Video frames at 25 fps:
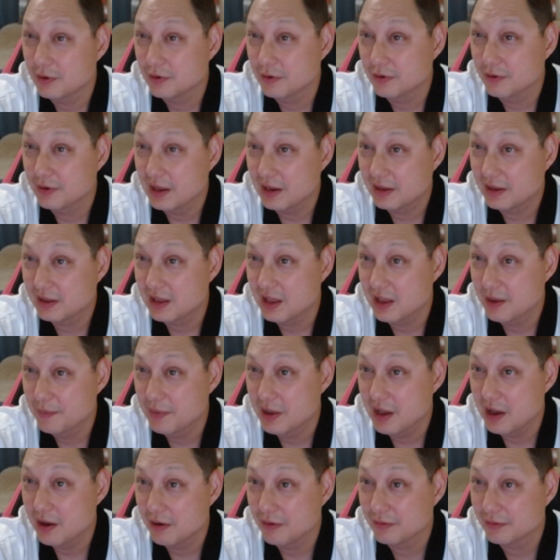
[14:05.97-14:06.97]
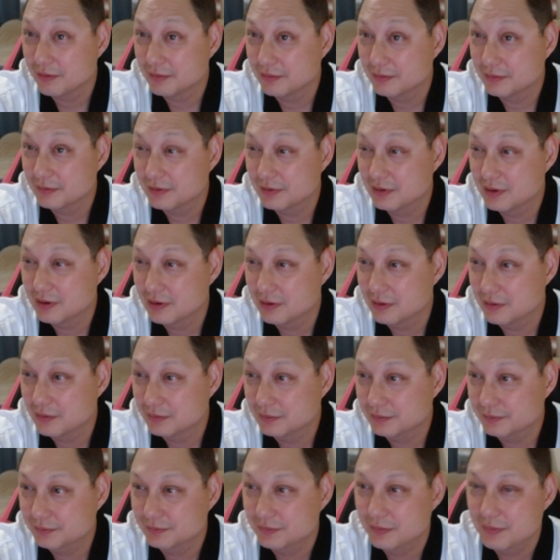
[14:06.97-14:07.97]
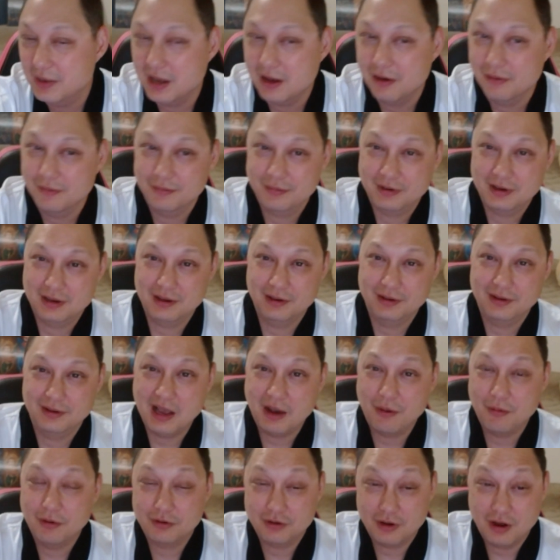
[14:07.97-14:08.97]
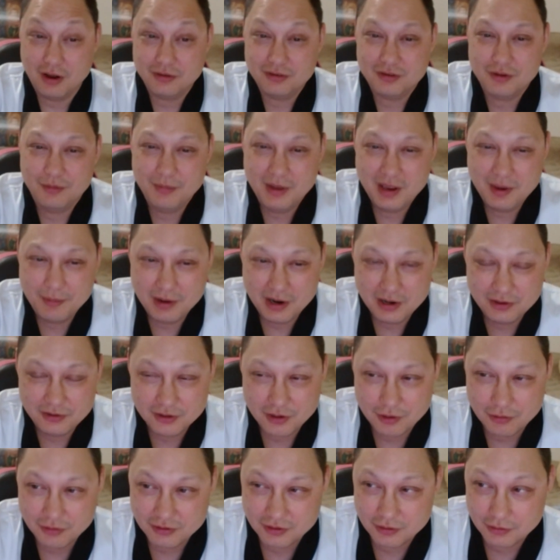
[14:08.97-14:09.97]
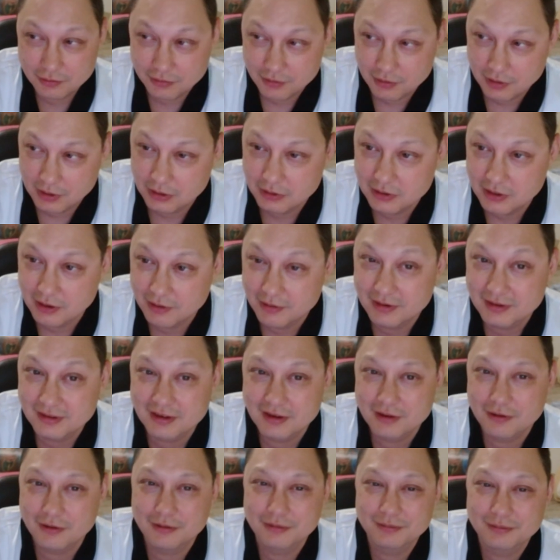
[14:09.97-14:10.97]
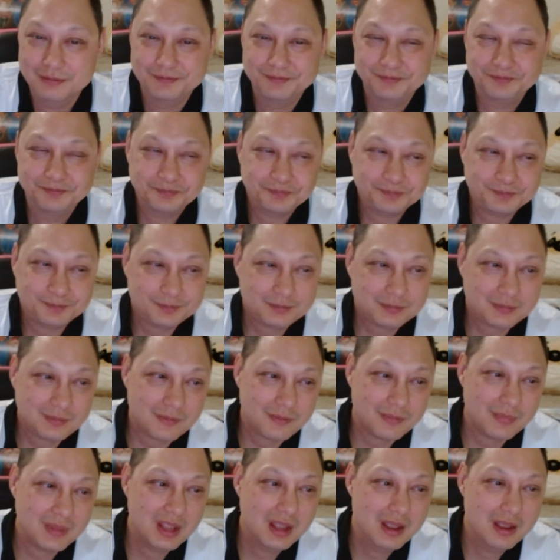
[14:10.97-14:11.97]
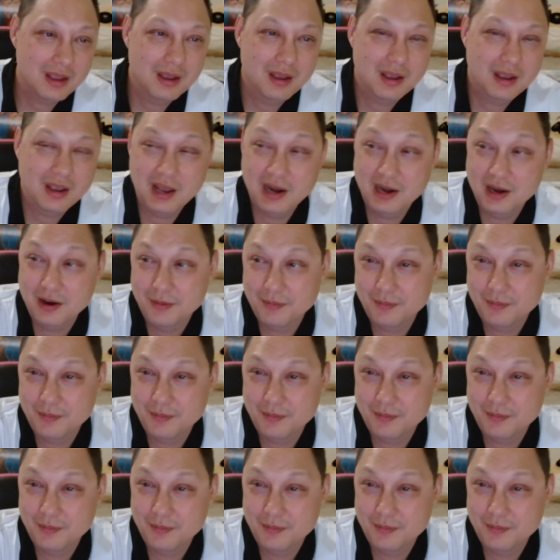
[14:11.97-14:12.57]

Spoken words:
that came out, because that was also made by Joe Shuster and Jerry Siegel. And